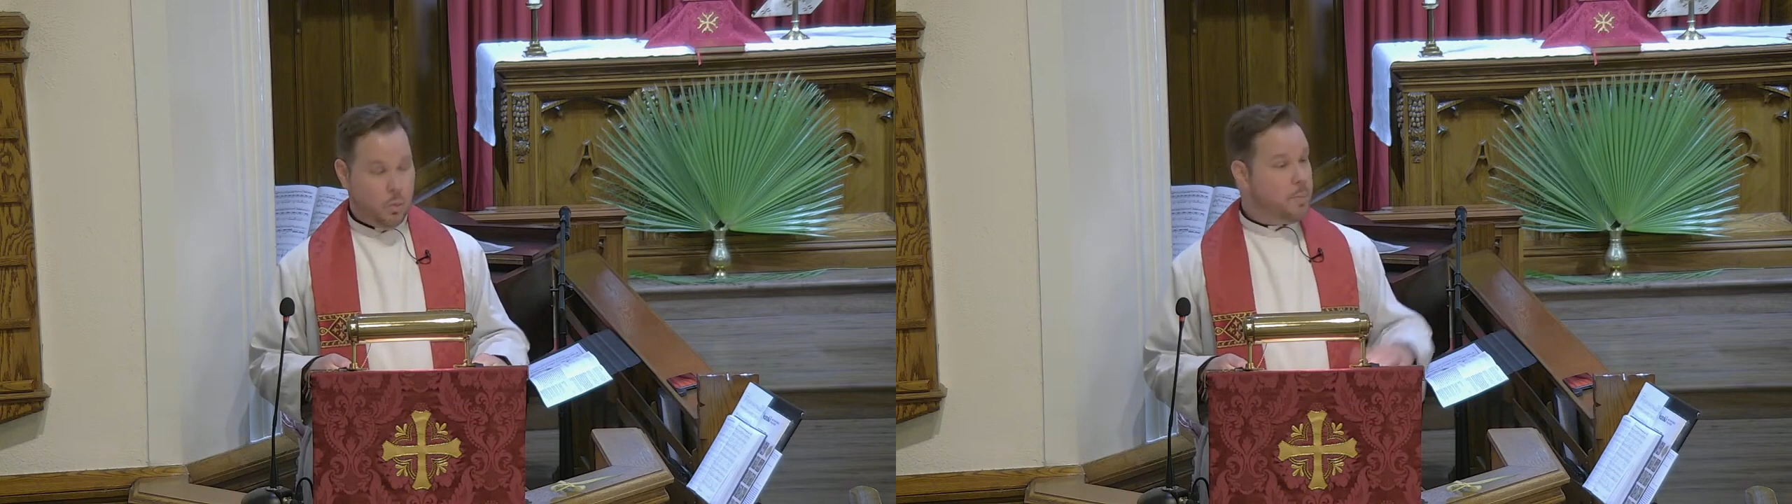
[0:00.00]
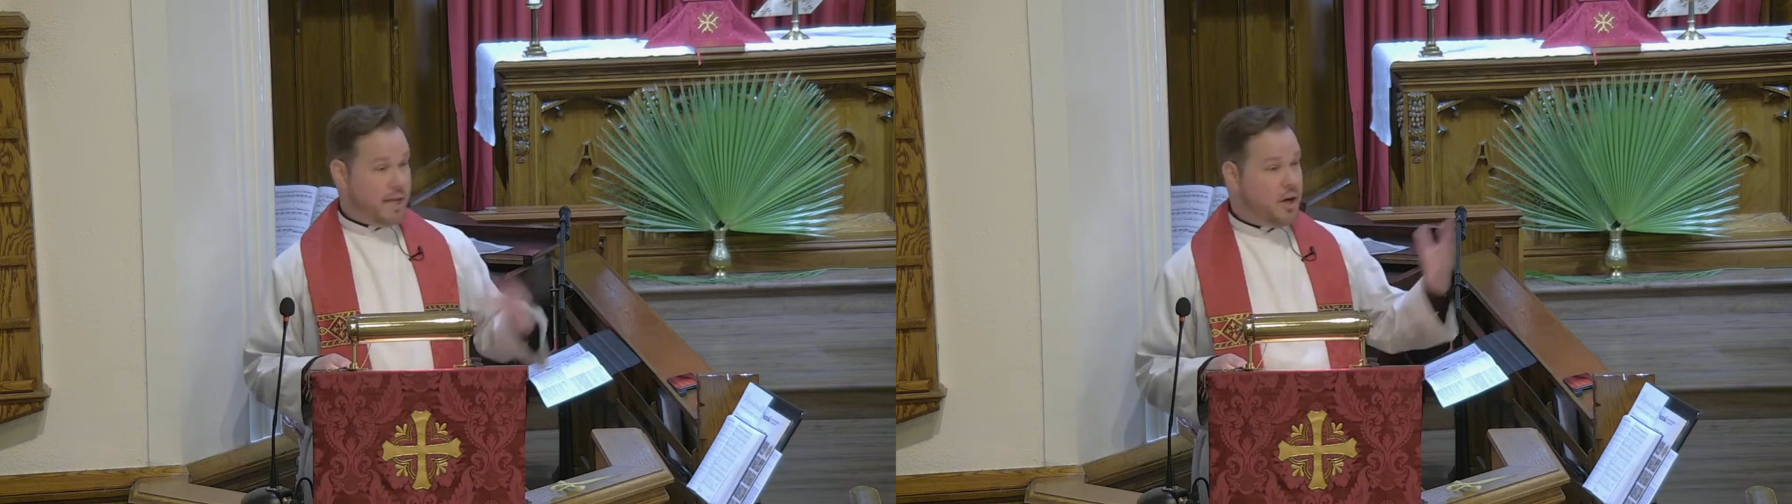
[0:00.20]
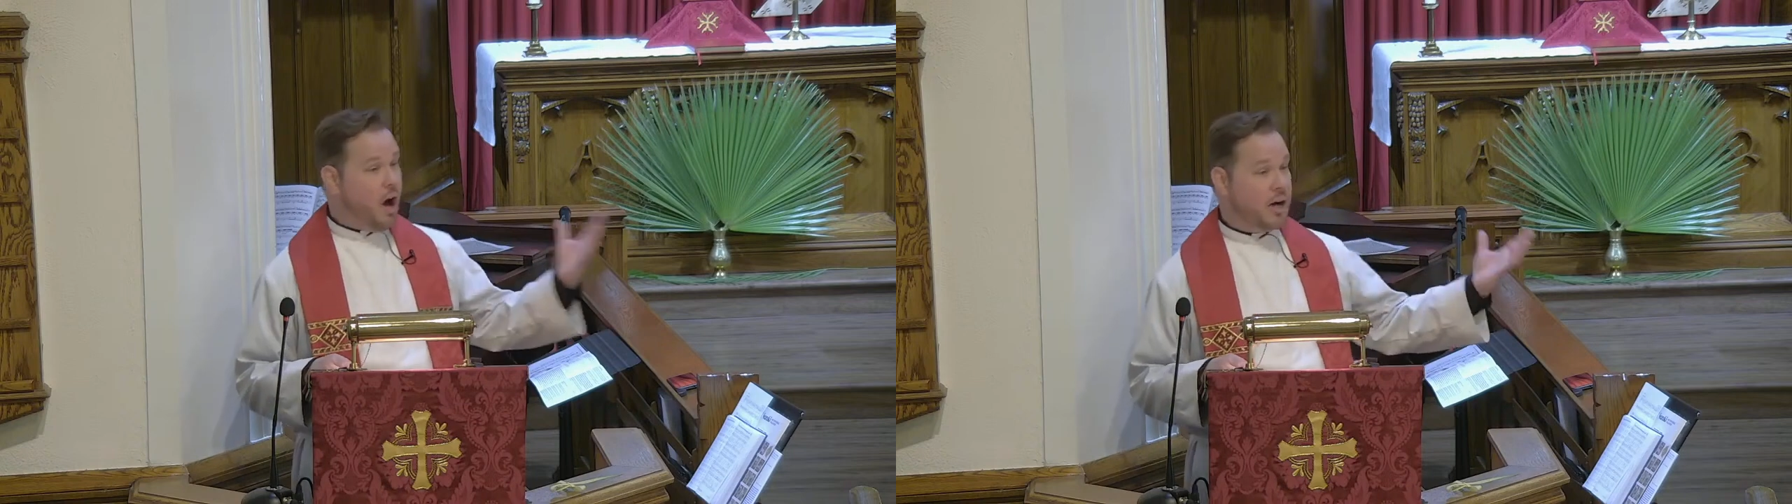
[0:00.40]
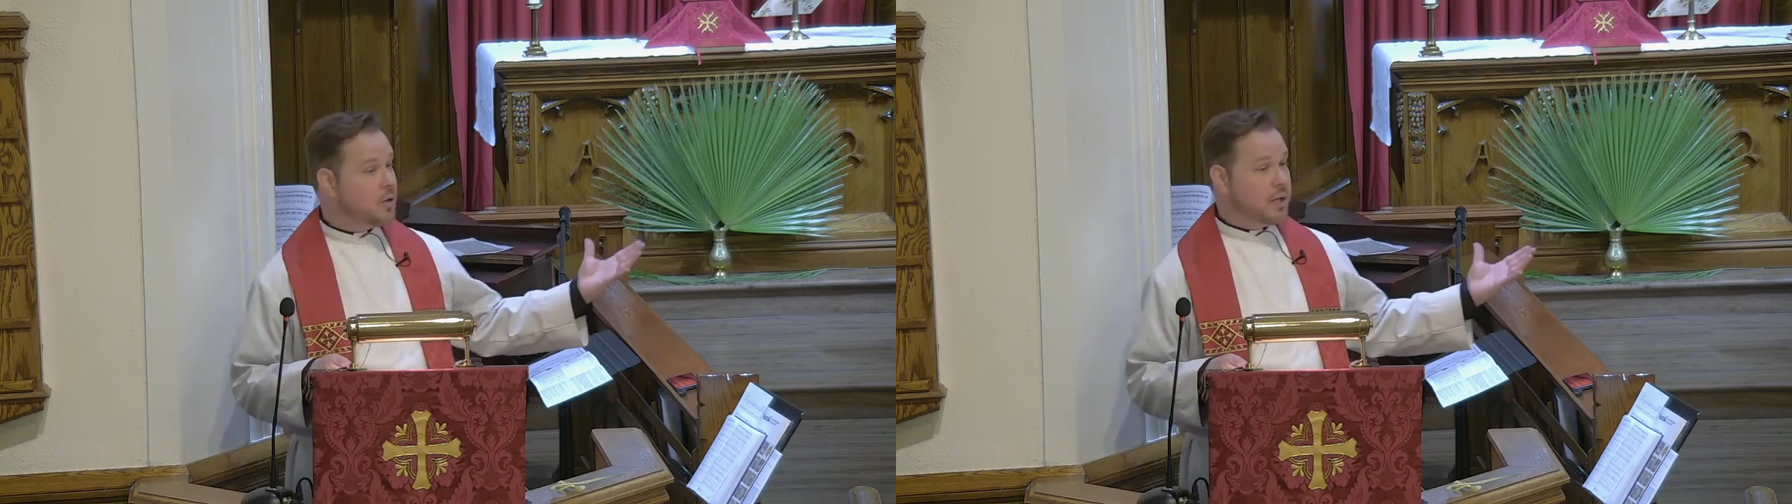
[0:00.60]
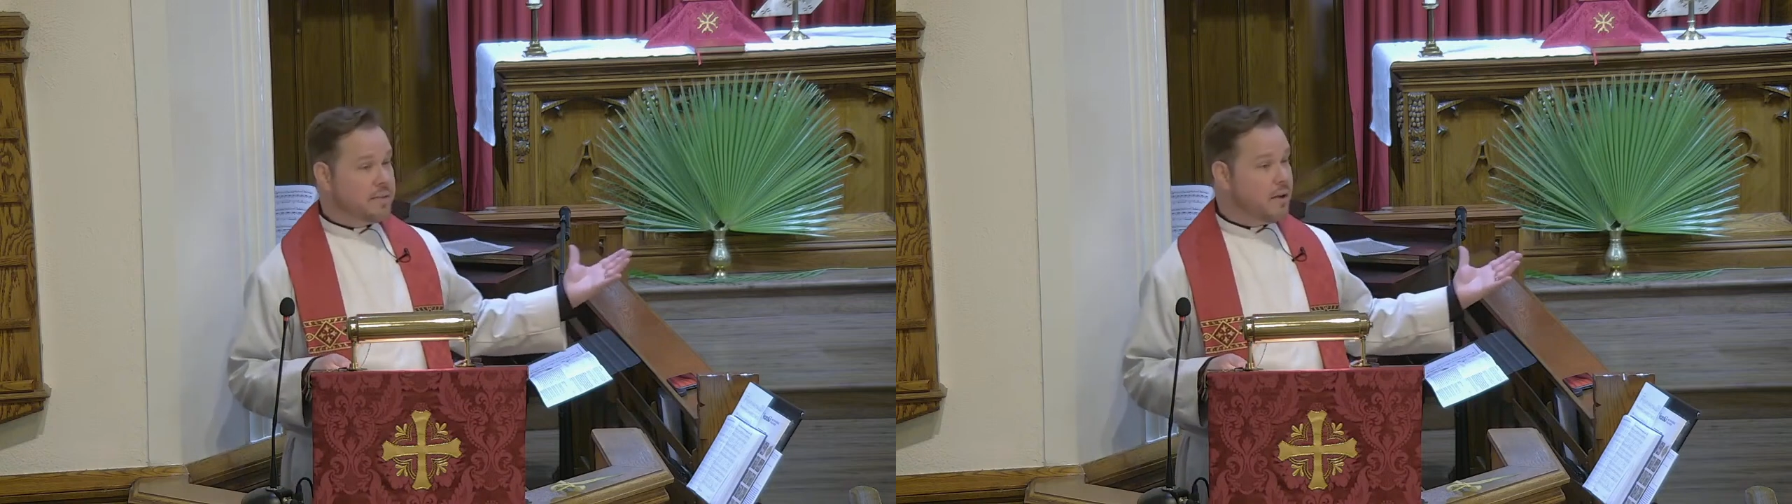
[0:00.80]
Well, by
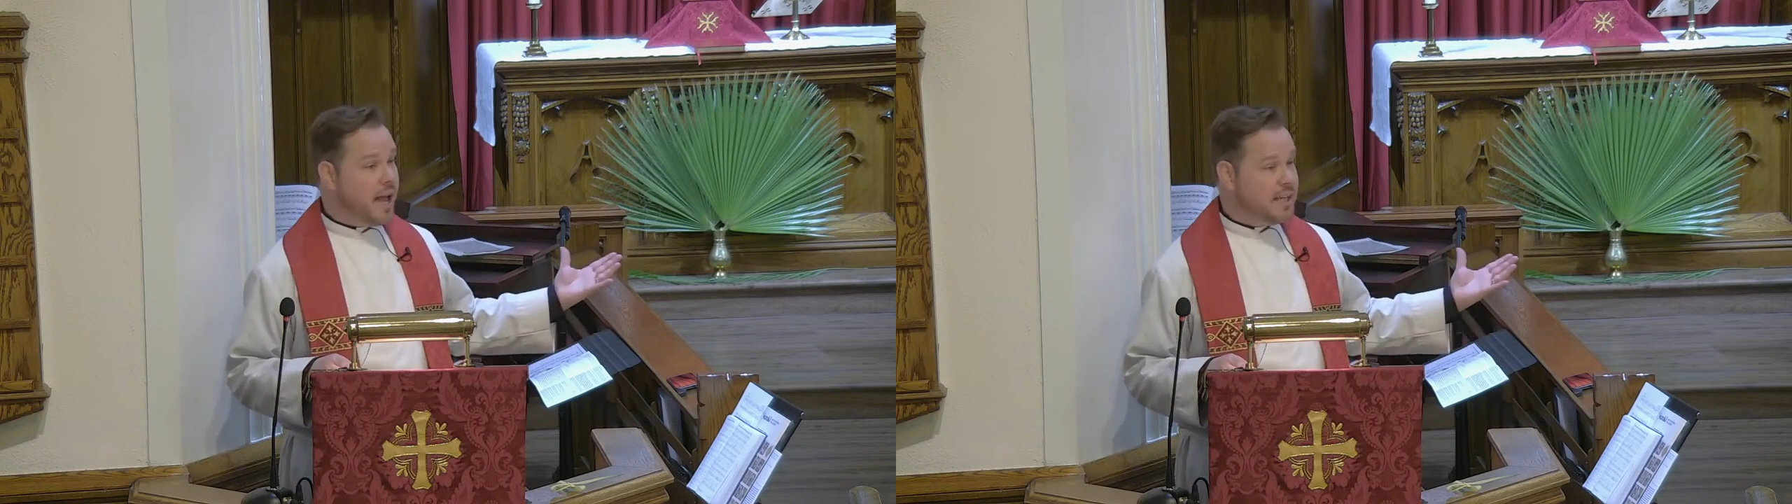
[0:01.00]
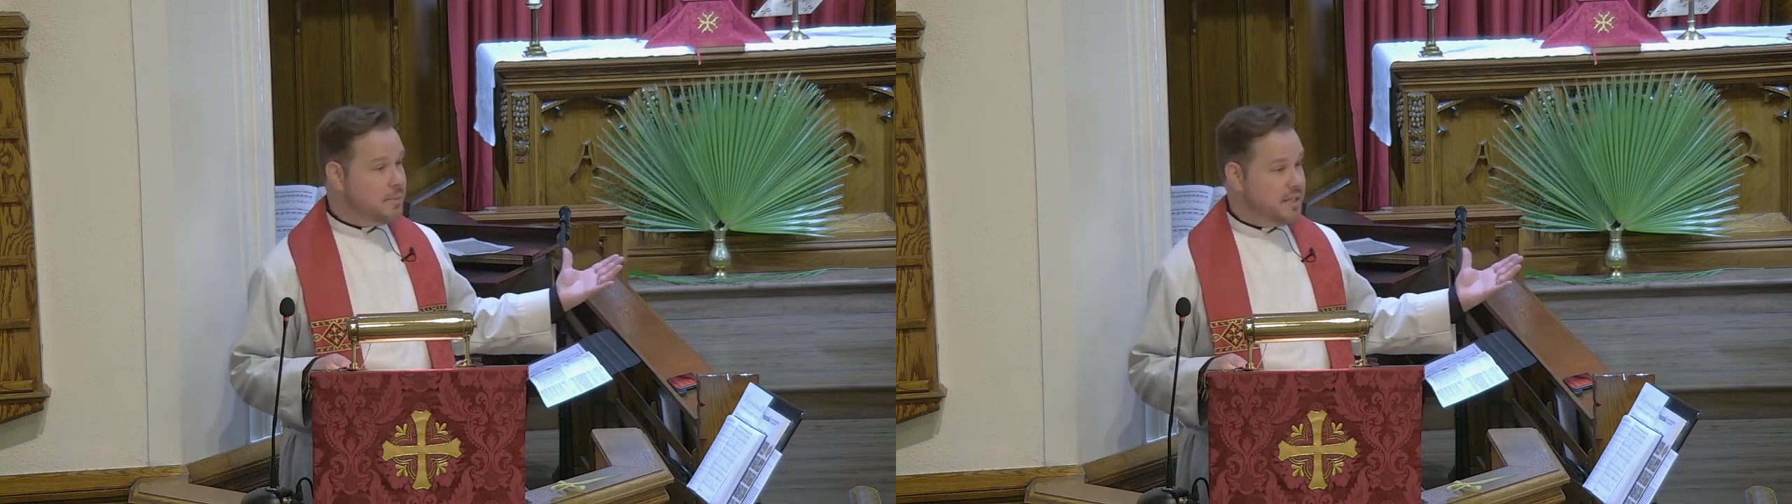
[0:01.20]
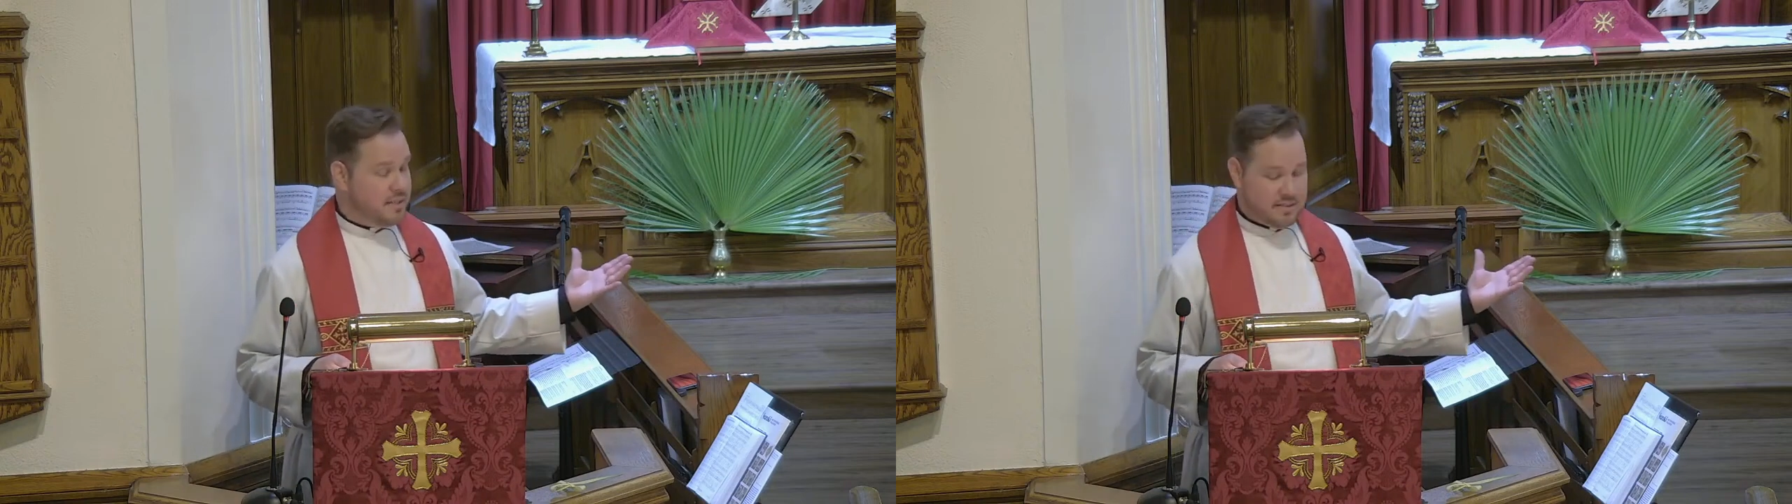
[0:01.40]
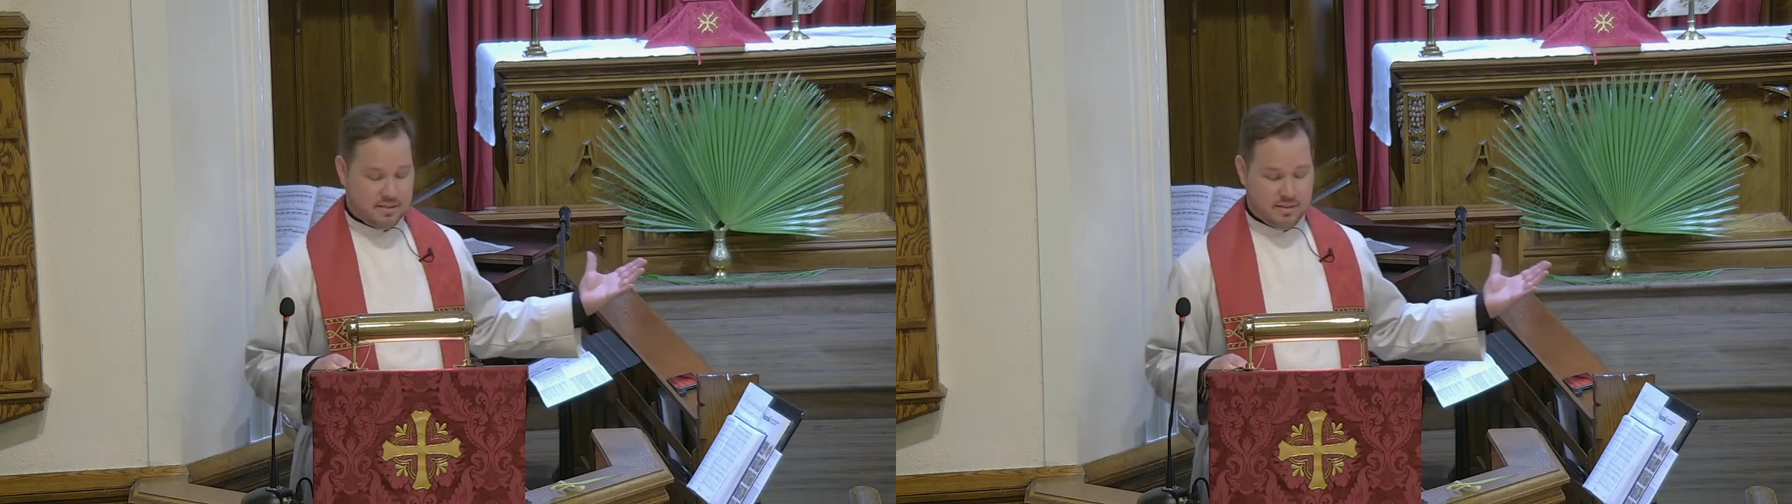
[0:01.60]
conquering their enemies,